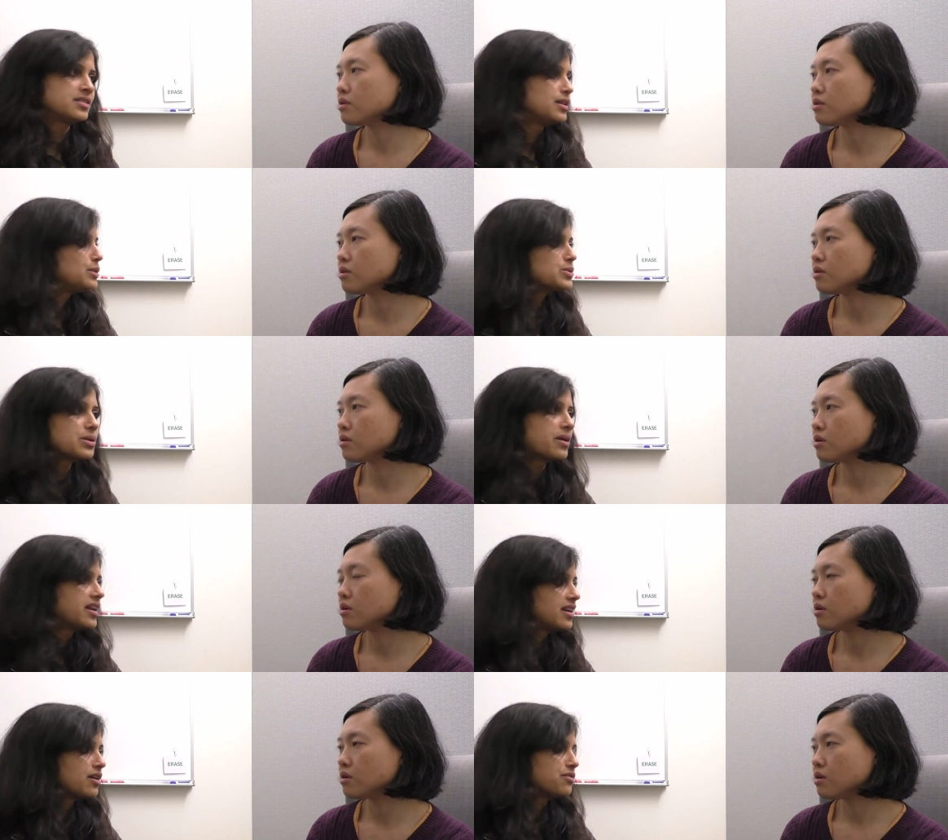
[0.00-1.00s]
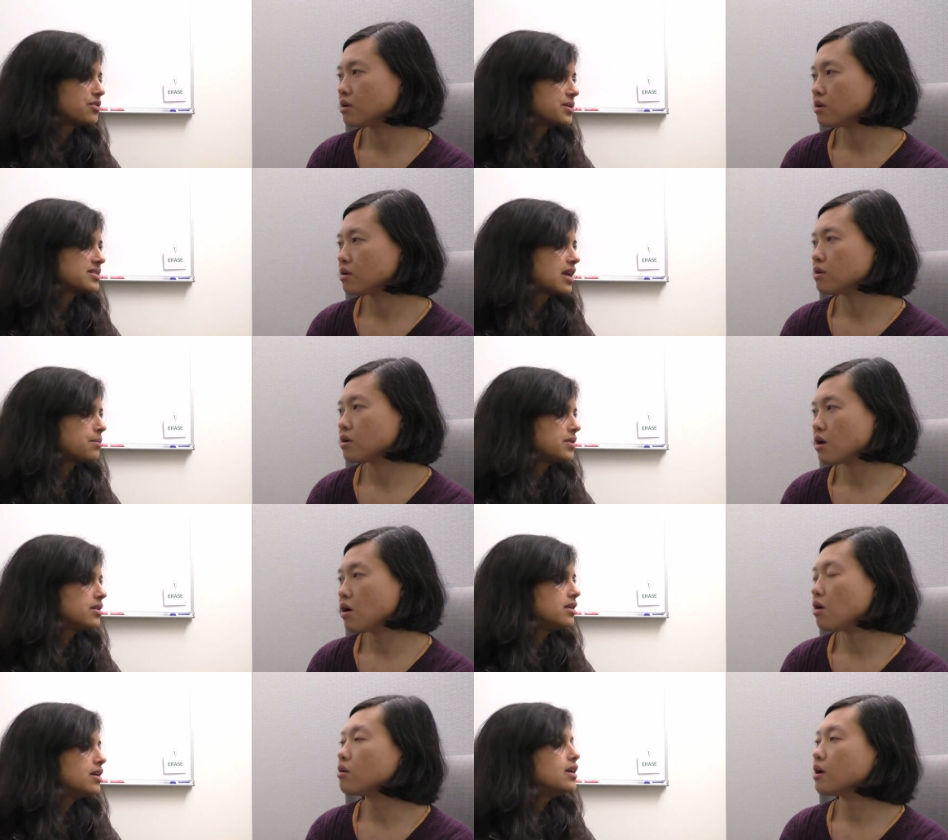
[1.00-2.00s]
Speaker 1: is the user right now, for example?
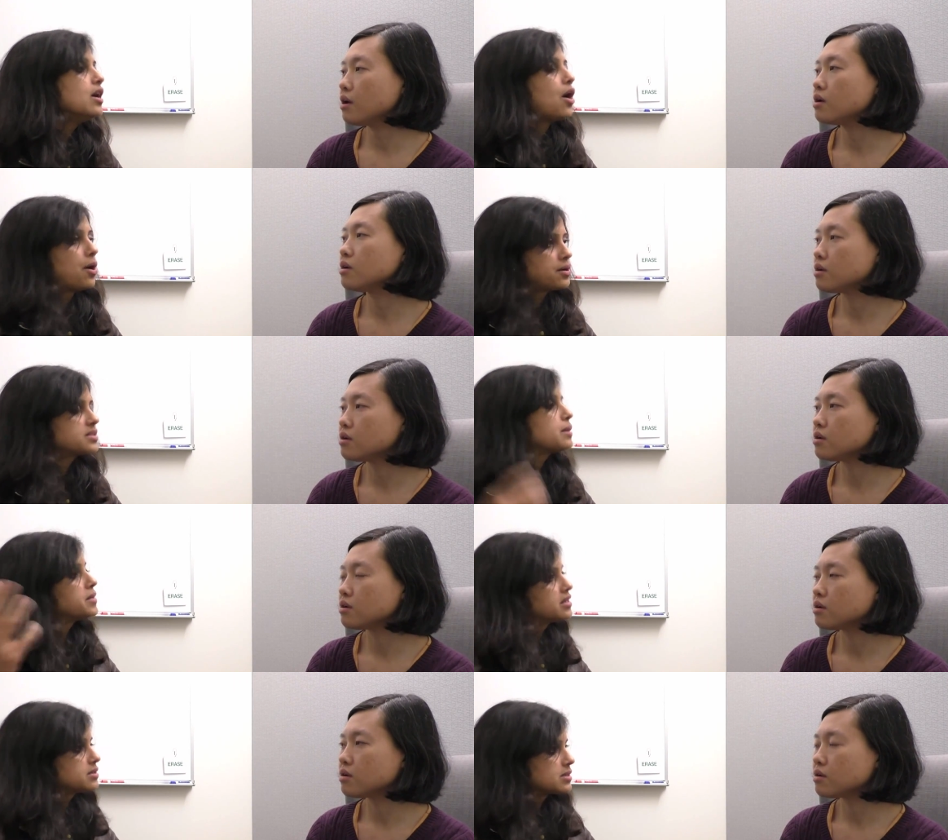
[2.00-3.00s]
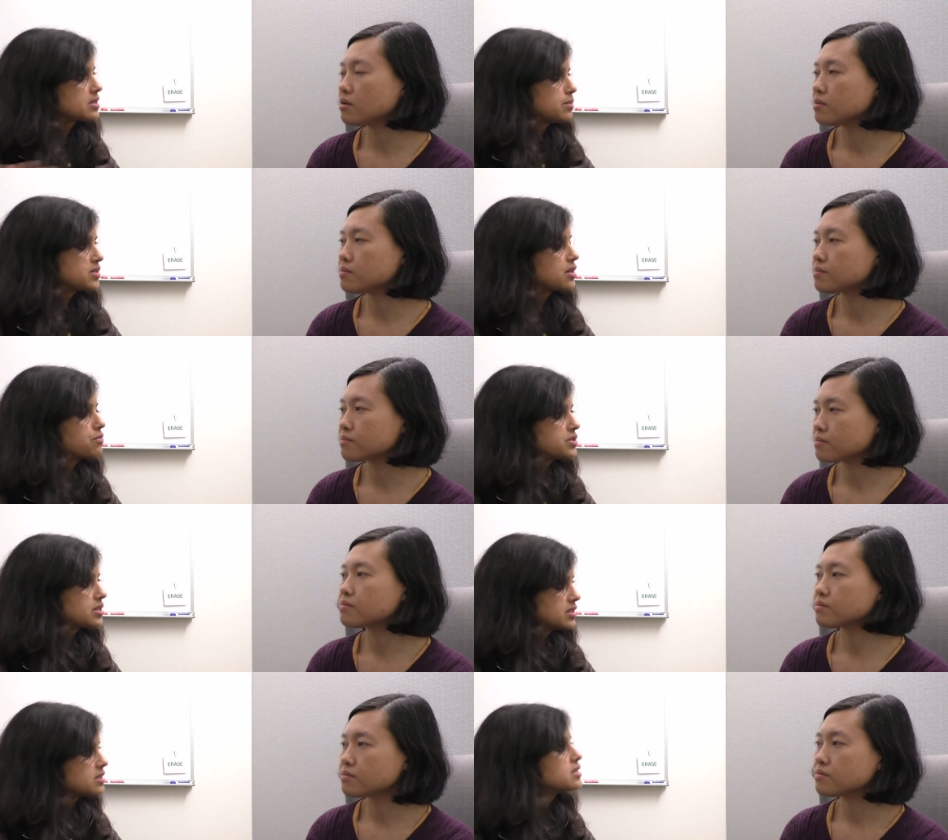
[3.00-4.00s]
Okay. Or some other system
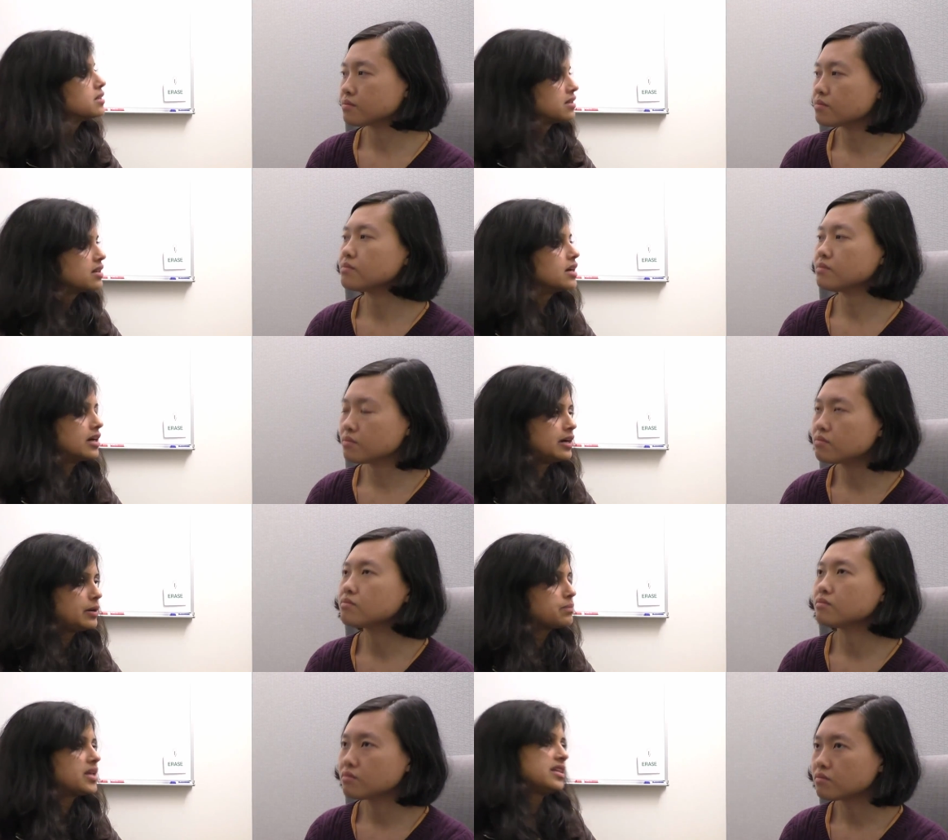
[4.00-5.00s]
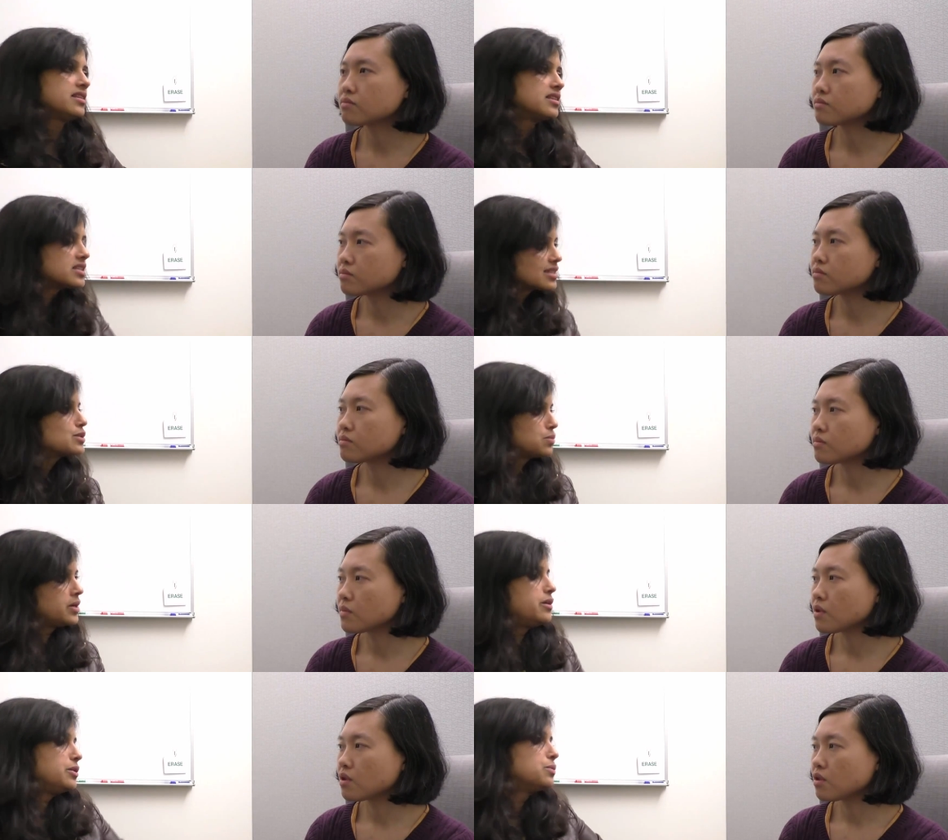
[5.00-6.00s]
services um, mm-hmm. then this is
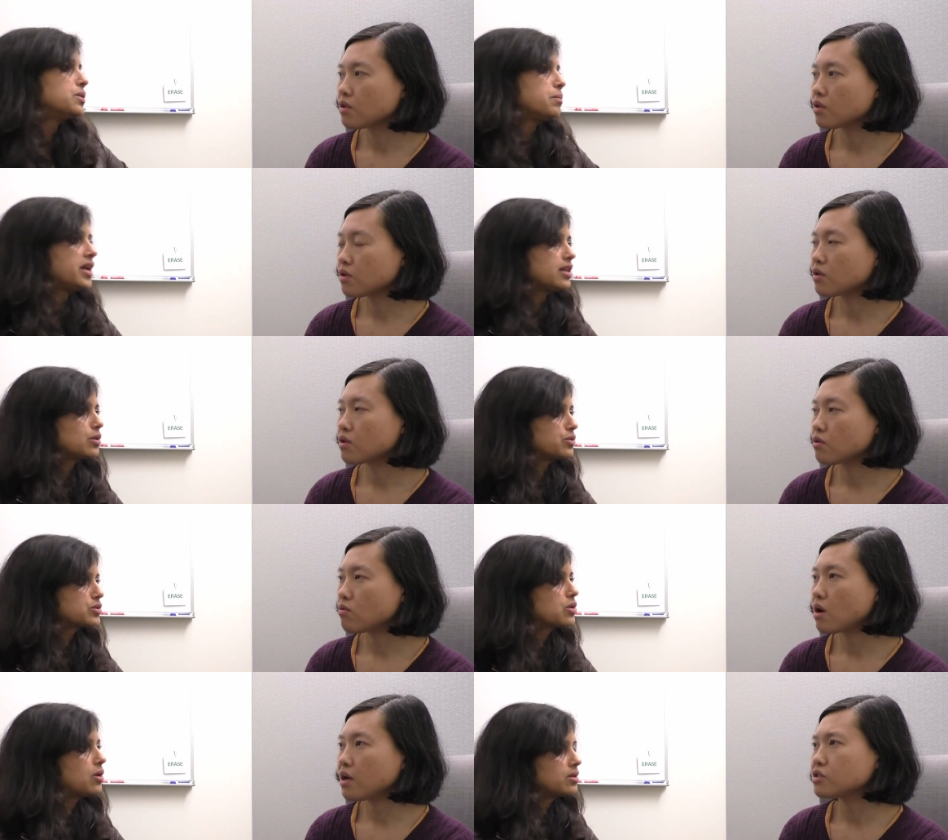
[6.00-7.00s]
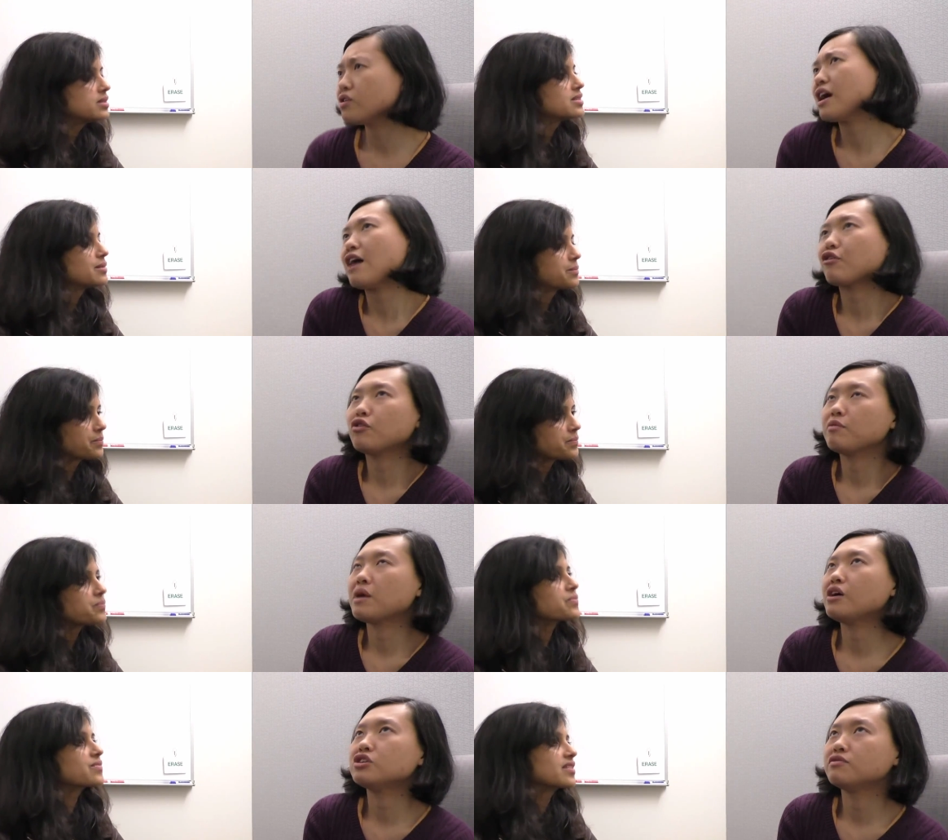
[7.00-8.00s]
where
Speaker 2: you would make those right. Calls. So yeah, I could
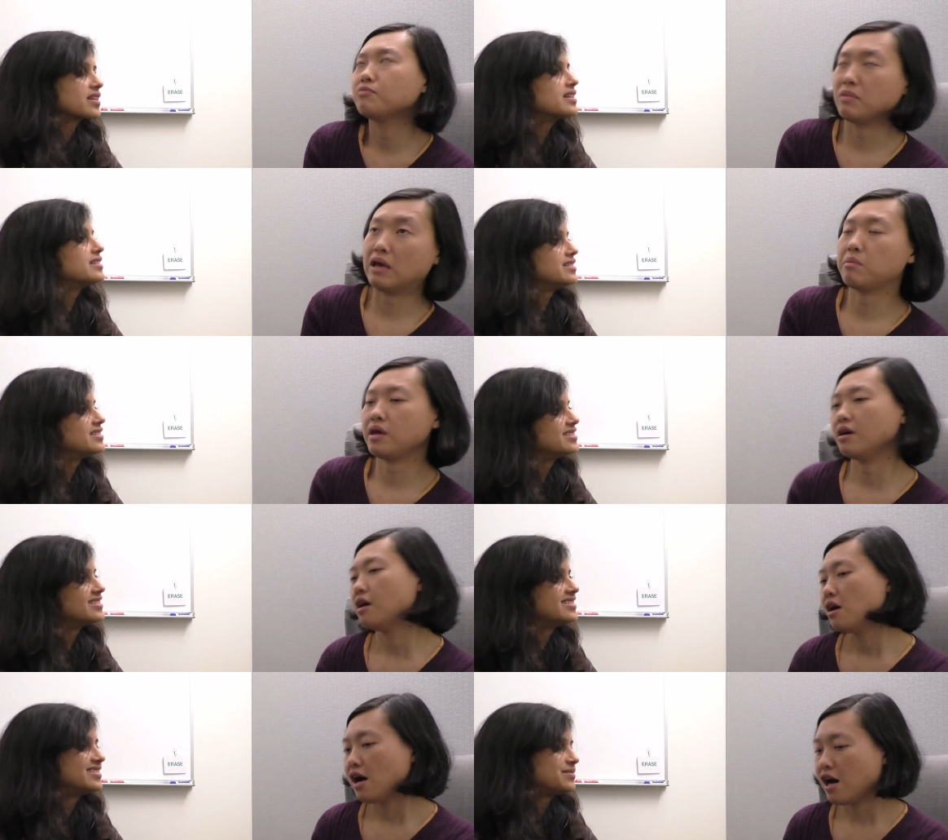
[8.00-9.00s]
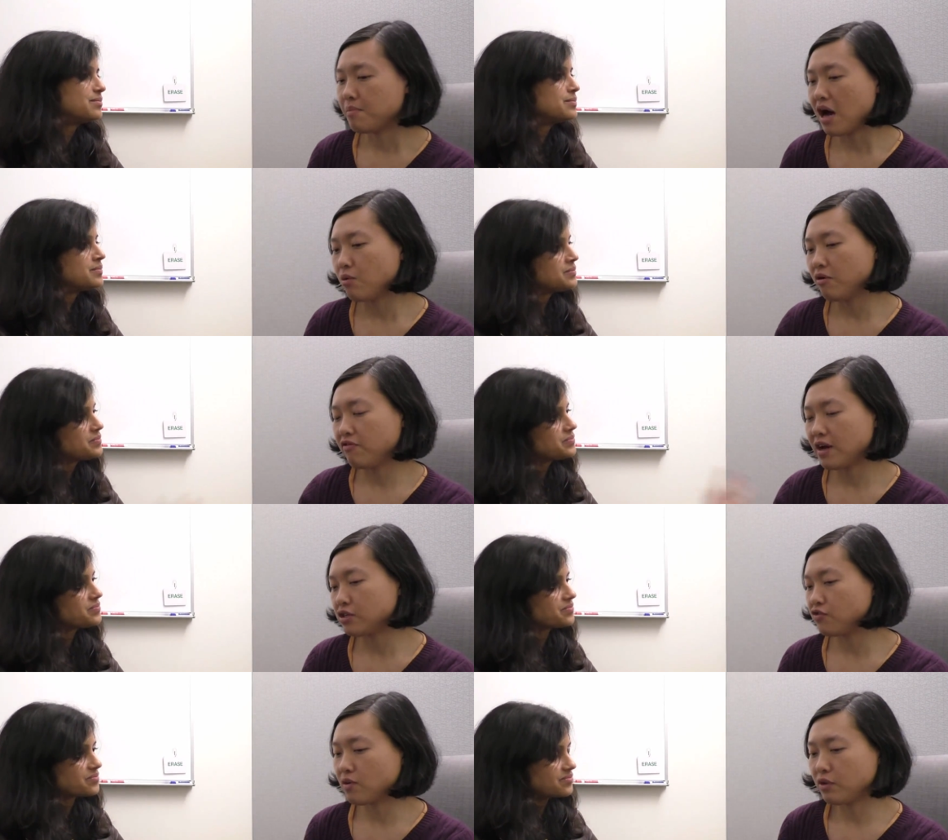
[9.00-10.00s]
imagine maybe um, I will
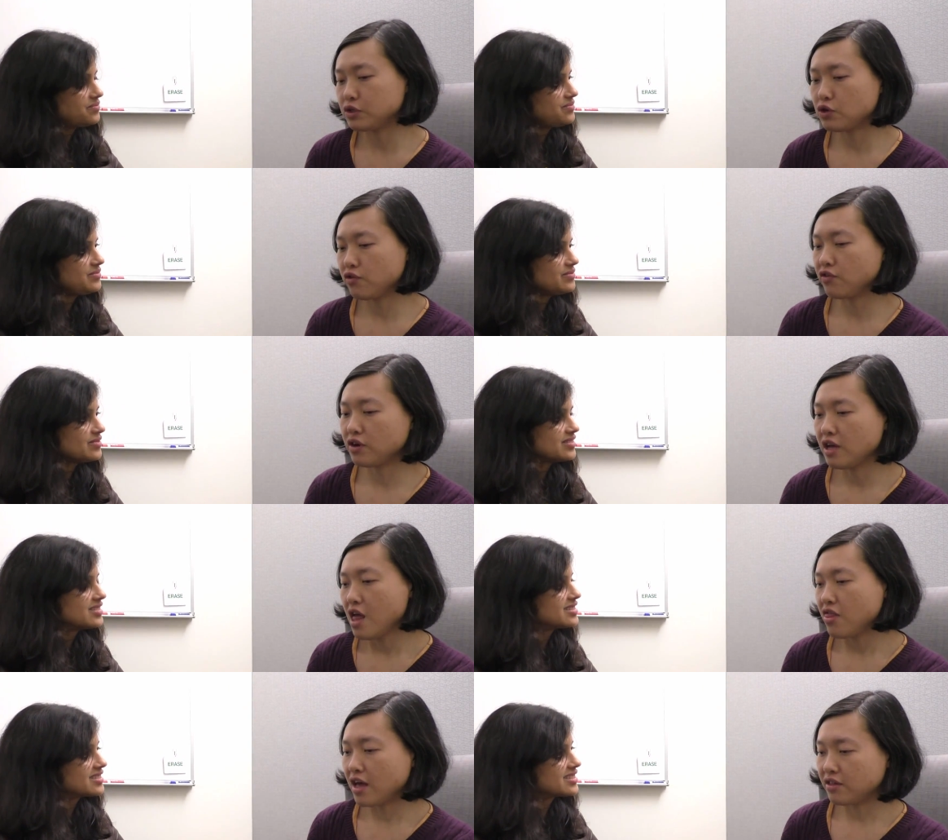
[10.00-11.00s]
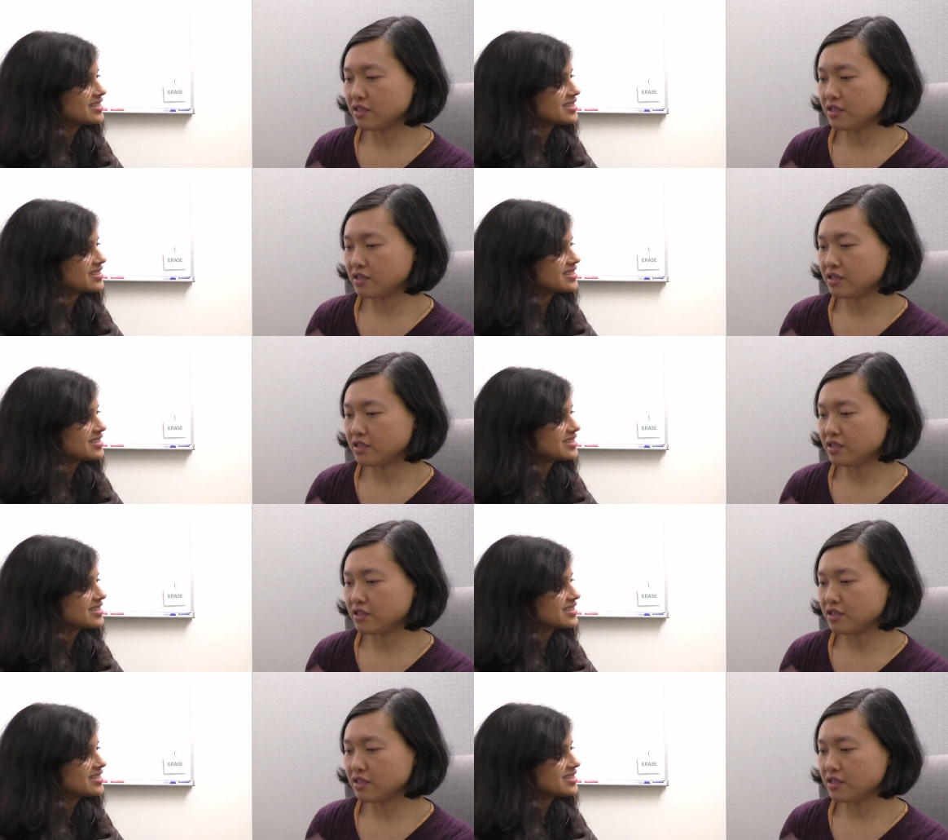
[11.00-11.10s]
fetch from the server that